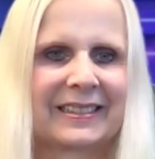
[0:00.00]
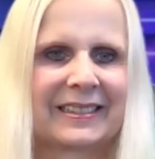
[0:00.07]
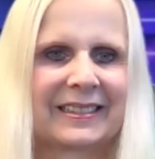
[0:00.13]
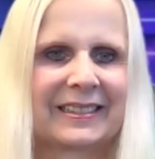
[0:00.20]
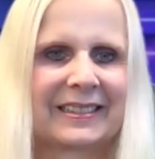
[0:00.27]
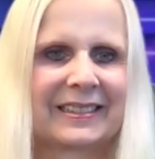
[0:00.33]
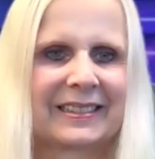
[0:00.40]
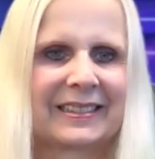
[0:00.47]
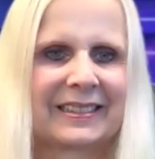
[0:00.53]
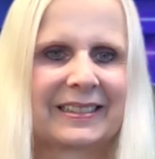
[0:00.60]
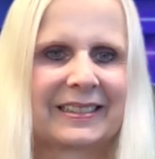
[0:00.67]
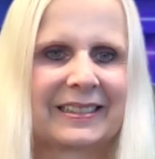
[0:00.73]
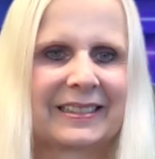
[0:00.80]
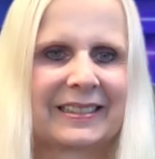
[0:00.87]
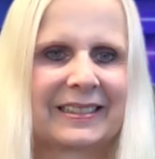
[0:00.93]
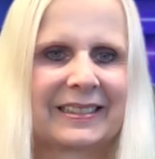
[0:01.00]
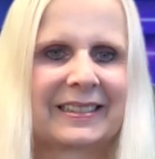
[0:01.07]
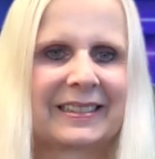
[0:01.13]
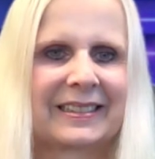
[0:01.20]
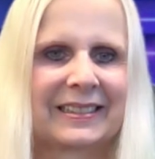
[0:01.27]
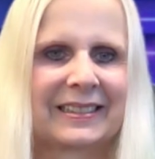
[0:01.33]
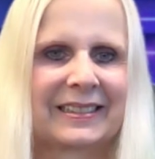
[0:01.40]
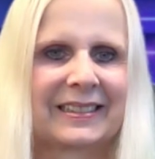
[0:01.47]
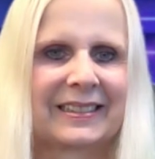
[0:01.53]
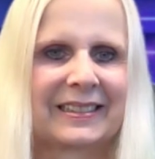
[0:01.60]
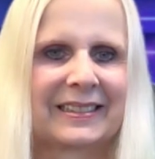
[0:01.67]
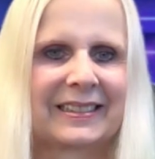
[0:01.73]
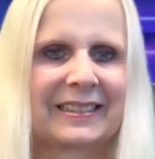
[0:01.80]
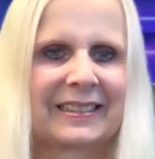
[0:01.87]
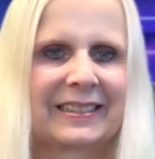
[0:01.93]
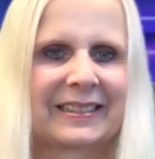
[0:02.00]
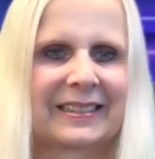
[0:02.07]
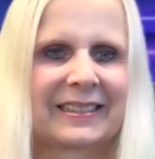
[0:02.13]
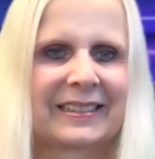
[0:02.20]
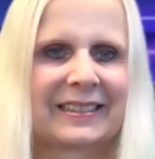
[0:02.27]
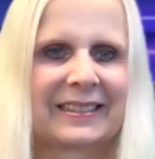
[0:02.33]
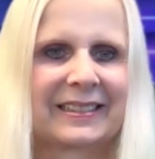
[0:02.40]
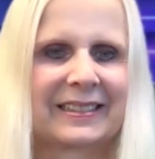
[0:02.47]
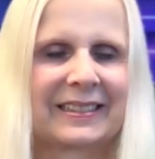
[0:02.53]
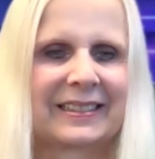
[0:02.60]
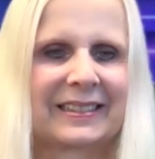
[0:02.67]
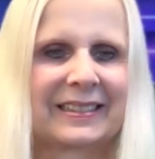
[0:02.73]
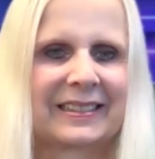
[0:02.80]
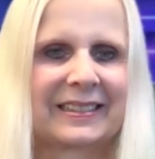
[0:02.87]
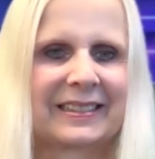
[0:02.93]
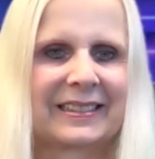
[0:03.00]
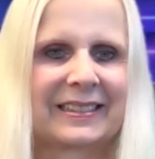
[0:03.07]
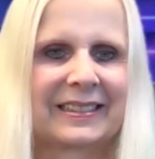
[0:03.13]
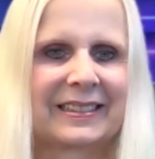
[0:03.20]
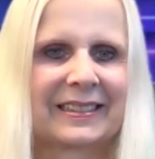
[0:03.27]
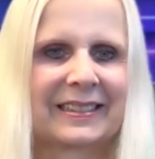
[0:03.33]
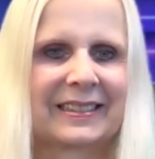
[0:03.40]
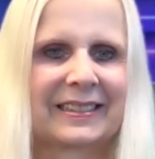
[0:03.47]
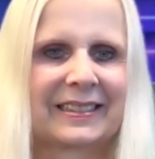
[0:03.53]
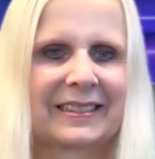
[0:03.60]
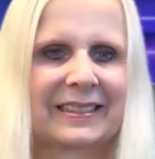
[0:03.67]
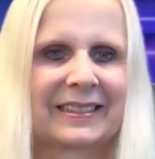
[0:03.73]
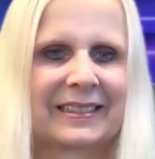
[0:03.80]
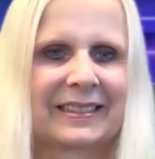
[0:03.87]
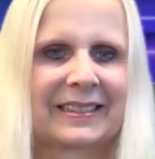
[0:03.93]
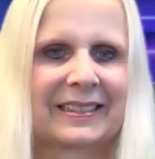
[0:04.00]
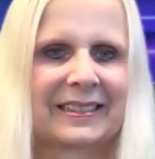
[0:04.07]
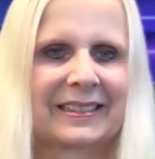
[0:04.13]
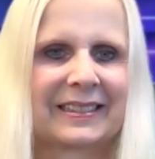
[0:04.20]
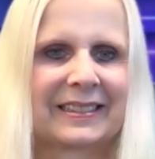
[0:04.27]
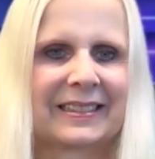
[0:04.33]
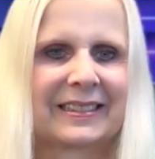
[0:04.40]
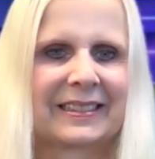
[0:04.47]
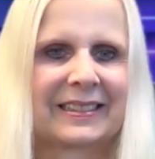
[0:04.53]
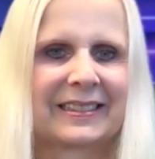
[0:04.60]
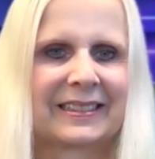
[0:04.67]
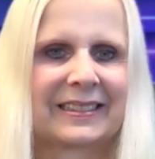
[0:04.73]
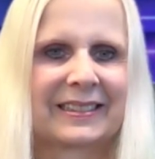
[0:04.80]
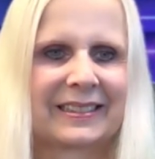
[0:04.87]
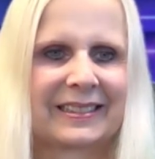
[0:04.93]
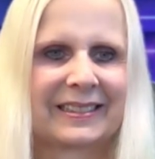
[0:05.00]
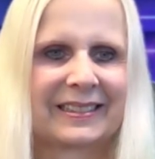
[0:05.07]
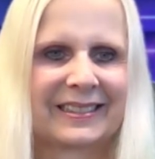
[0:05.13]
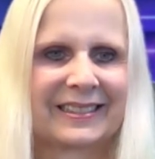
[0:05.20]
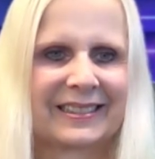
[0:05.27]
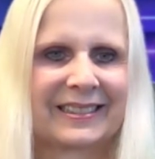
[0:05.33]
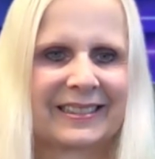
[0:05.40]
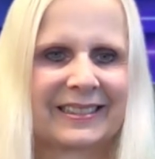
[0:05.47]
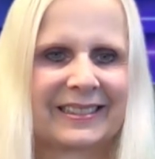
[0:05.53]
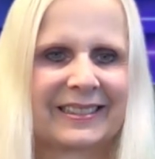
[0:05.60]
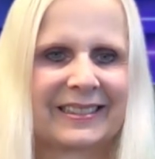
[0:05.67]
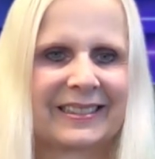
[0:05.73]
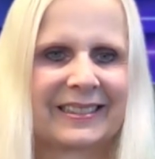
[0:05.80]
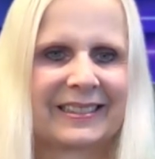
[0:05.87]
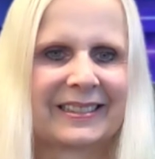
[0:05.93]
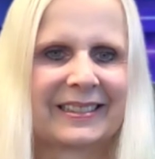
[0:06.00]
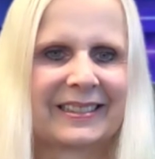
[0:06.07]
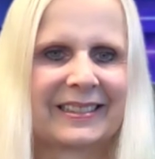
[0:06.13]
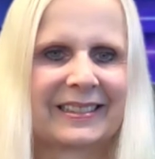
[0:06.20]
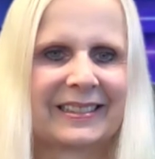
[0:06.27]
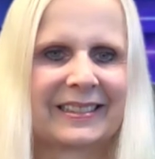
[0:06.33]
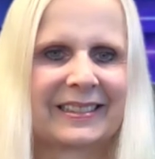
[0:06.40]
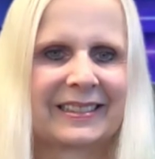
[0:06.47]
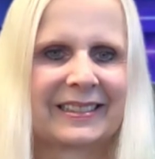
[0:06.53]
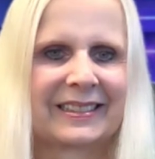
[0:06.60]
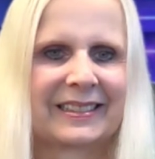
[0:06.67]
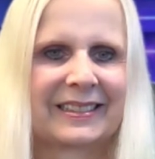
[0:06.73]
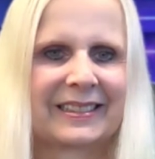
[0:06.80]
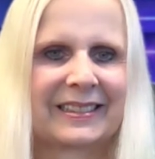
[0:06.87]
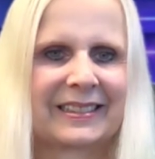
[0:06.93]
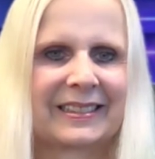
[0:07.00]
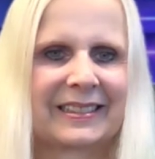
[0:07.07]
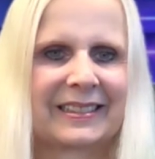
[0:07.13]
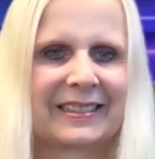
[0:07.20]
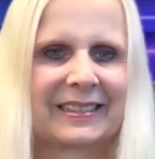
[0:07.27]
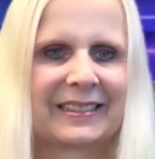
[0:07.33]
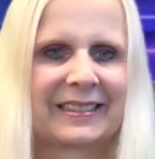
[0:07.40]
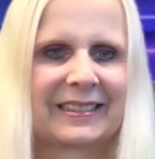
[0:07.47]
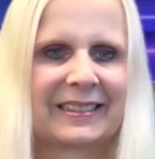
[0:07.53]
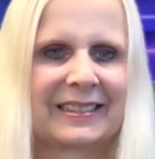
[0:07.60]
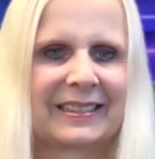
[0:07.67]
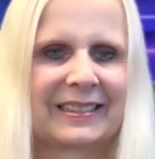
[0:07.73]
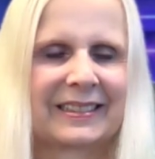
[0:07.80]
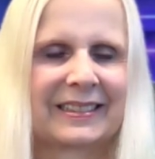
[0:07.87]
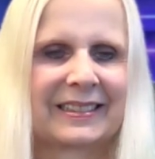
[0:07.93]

The person shown says nothing.